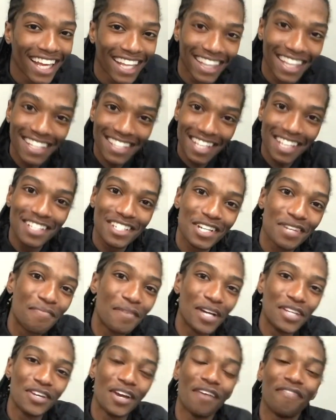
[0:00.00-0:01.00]
This is
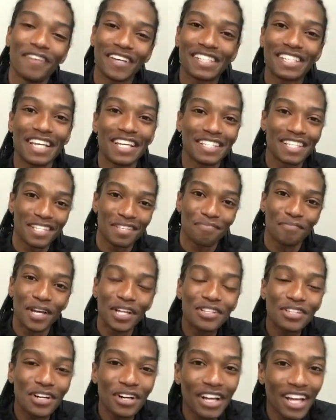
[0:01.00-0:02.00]
Tramayne, your FX Chasers
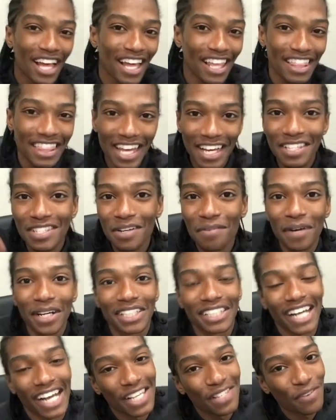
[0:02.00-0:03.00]
mentor. Thanks so
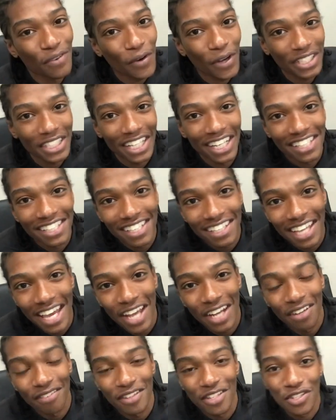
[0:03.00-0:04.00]
much, guys, for watching until the
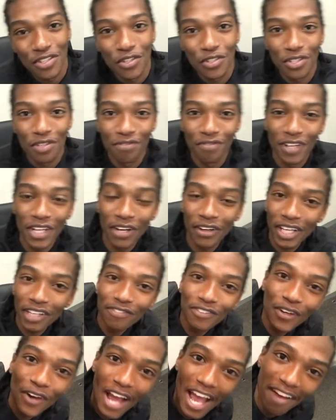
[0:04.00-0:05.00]
end of this YouTube video.
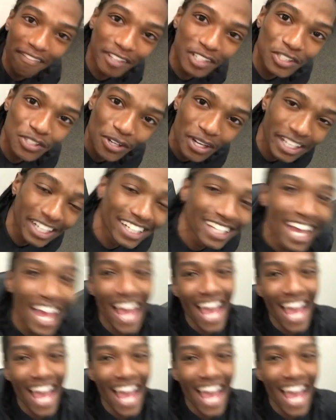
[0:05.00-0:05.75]
If you have enjoyed it,